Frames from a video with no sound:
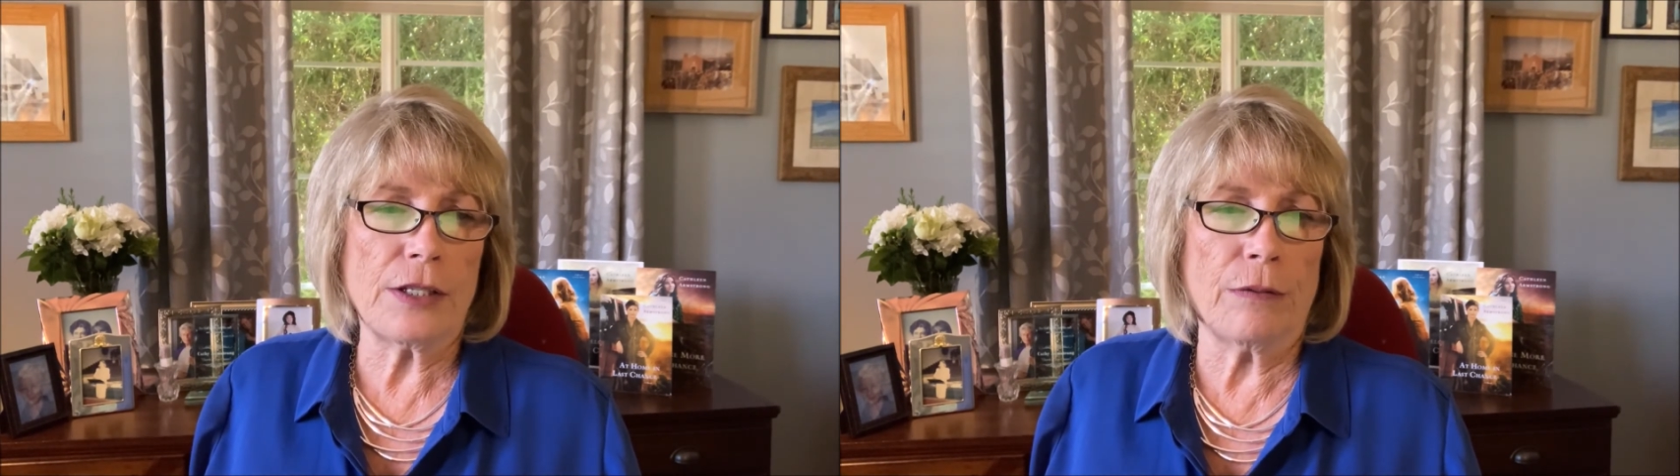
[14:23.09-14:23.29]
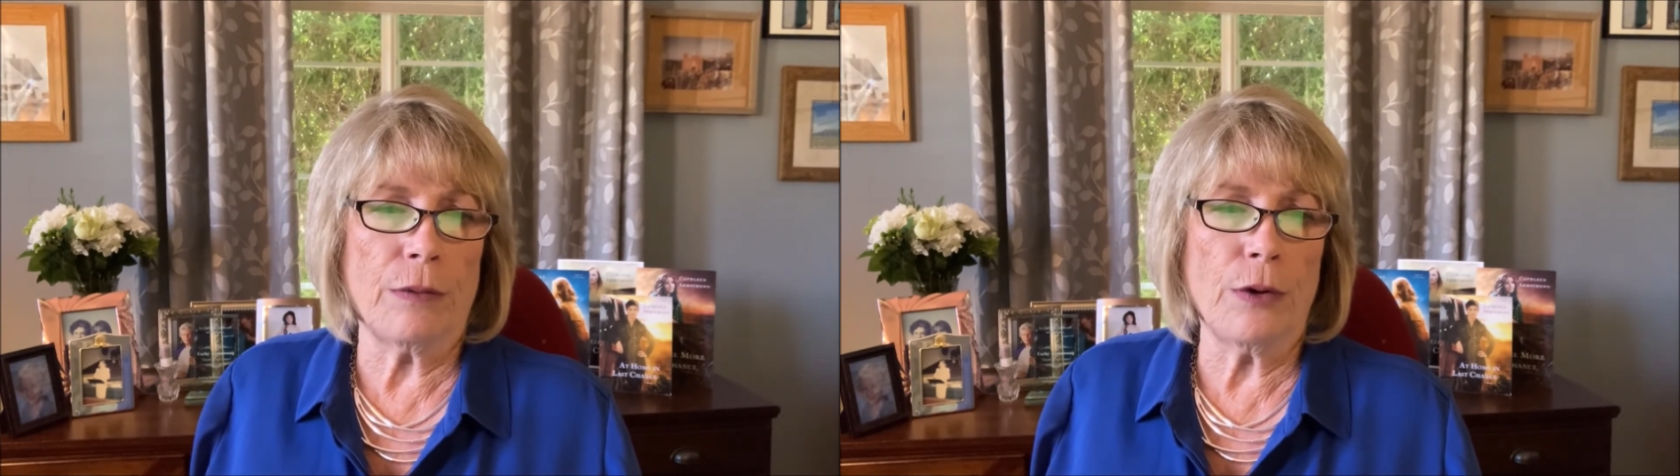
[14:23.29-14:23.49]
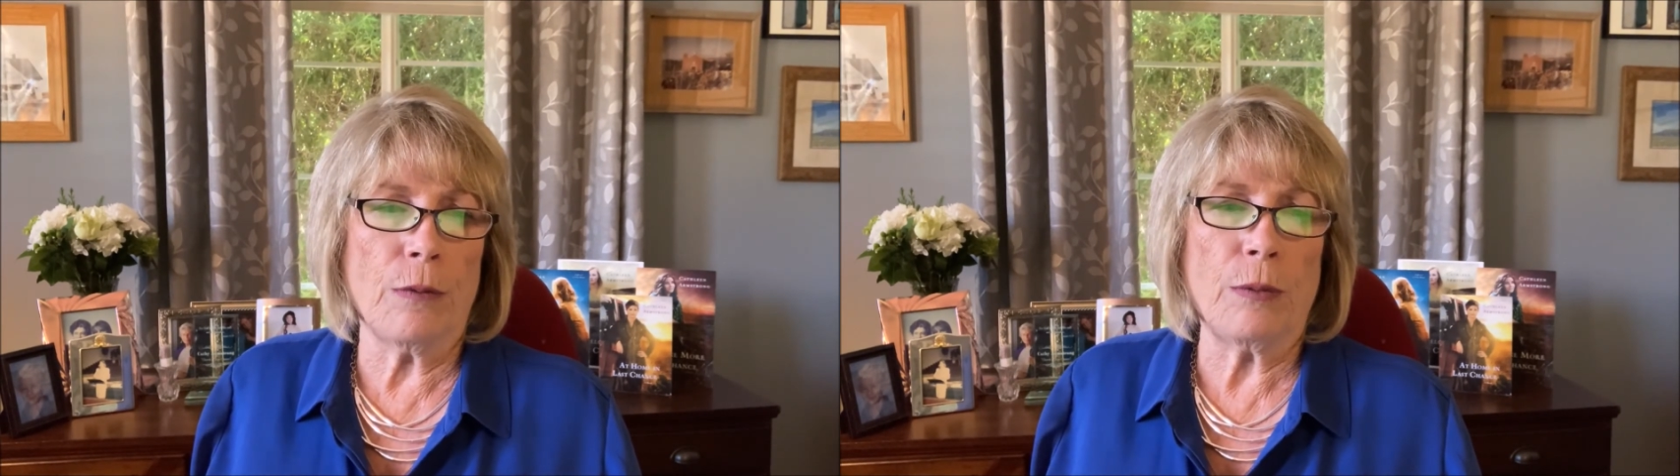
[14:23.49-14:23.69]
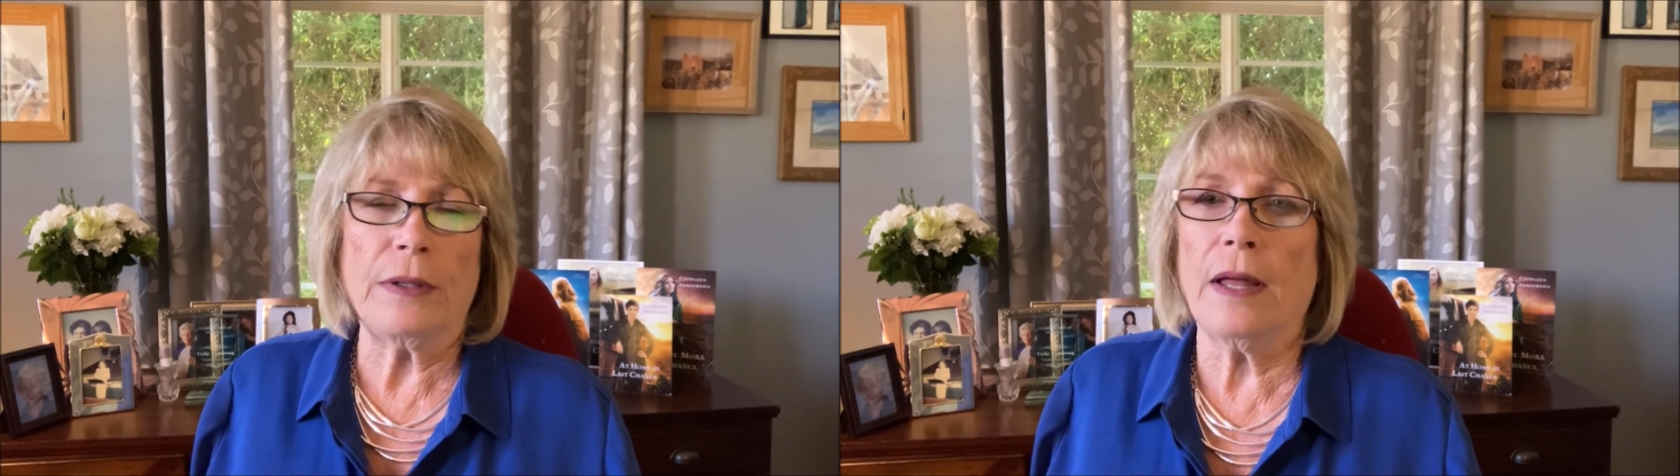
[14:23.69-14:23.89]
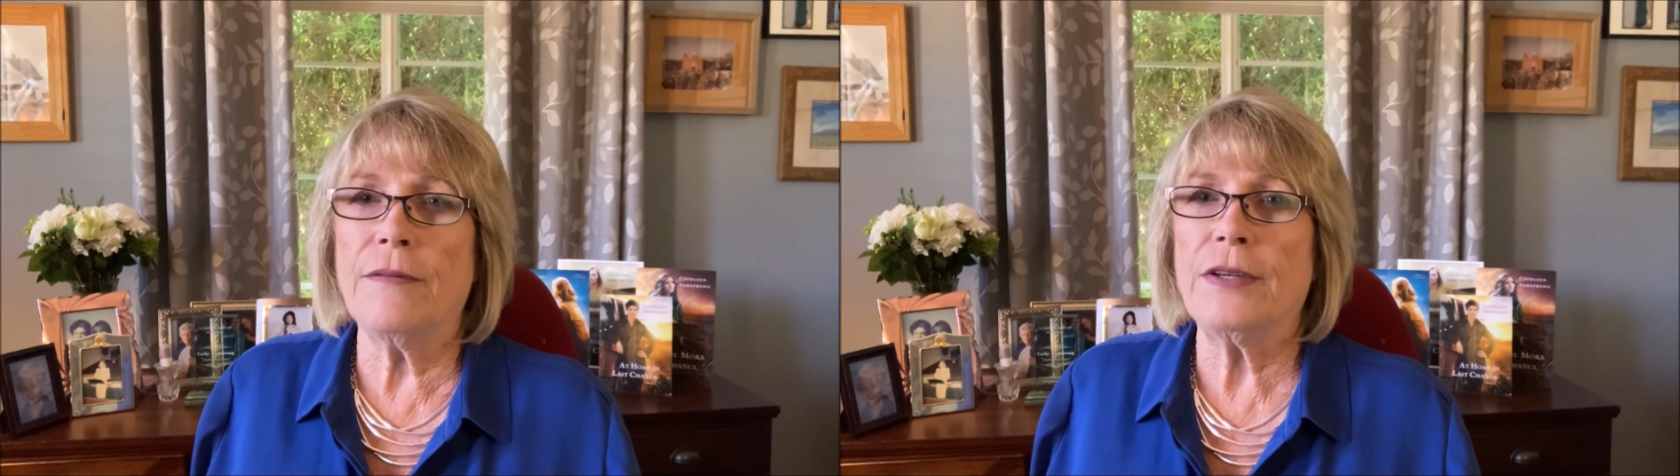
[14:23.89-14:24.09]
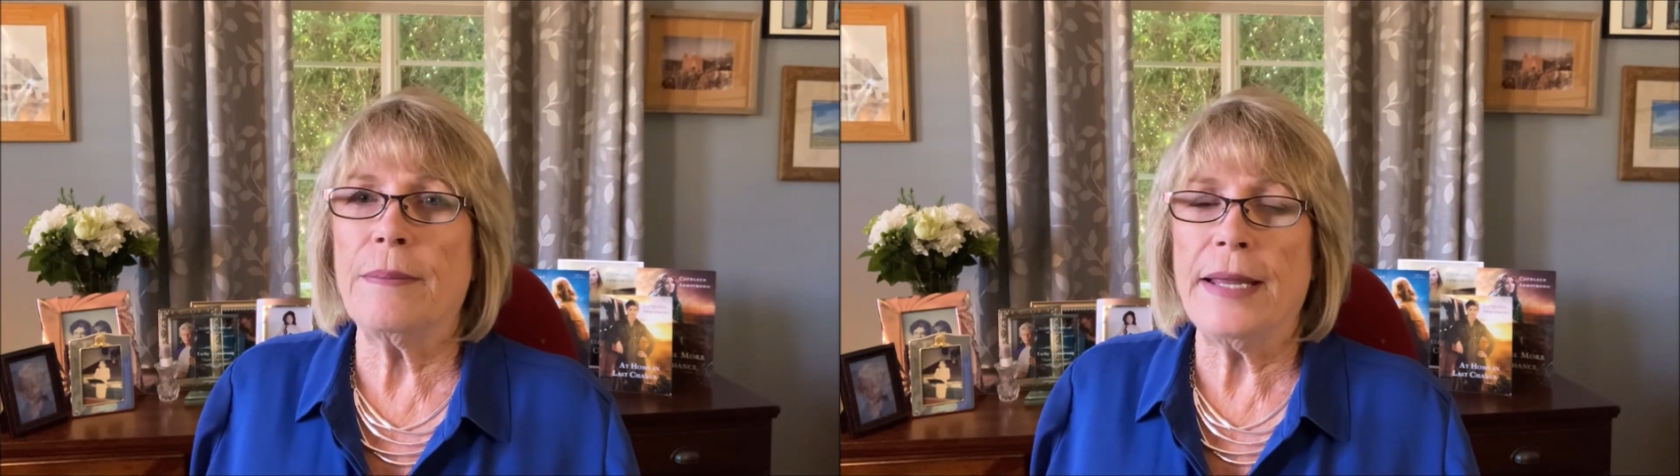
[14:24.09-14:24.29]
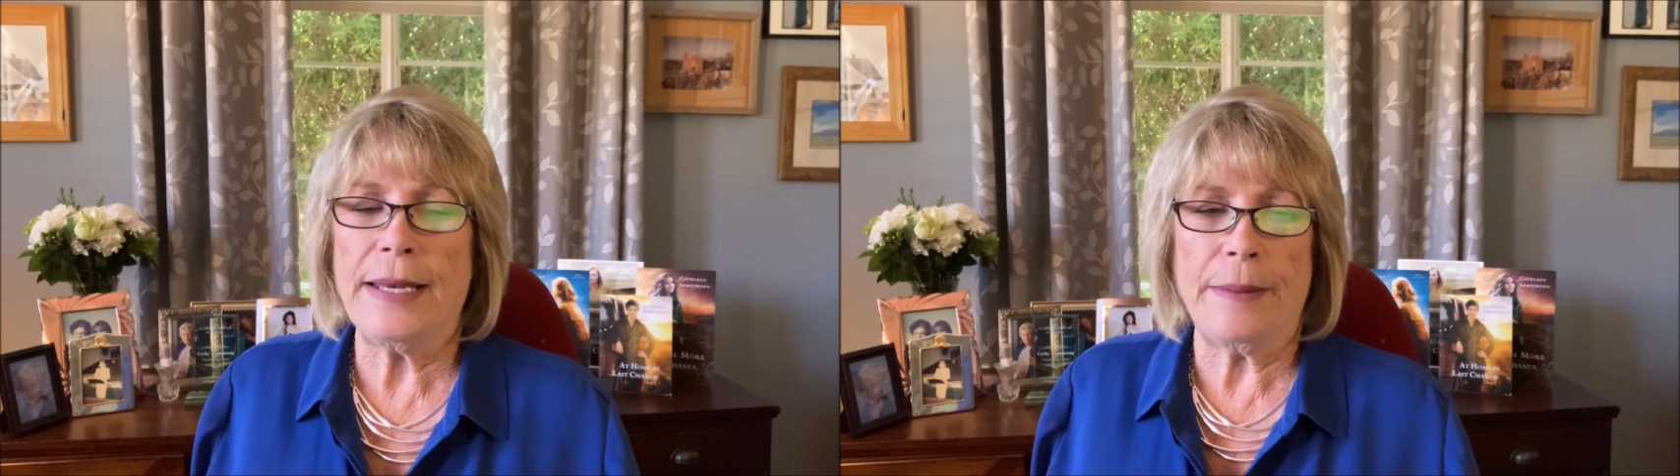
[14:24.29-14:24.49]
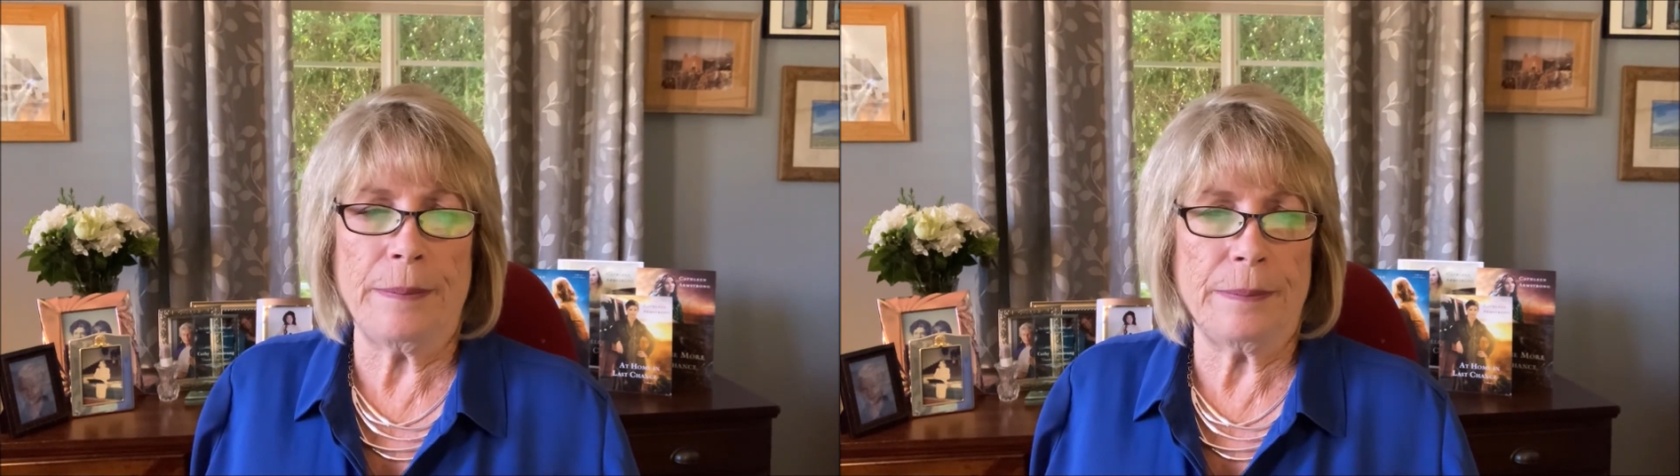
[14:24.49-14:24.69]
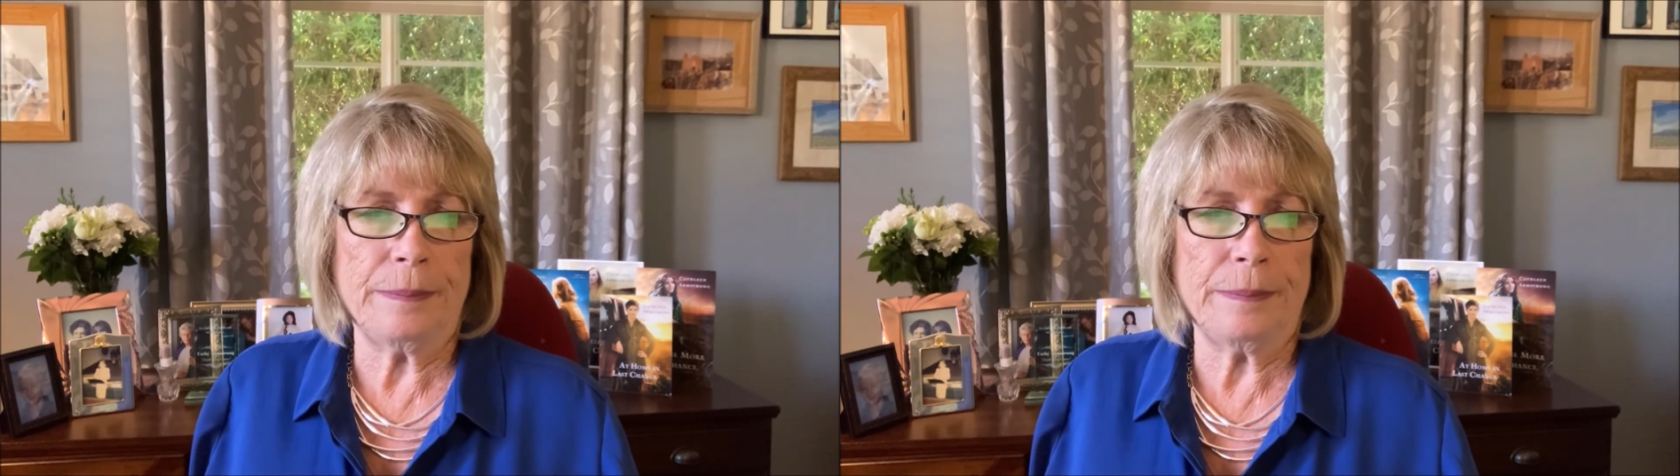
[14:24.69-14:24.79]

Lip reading: of room. Would love to meet him."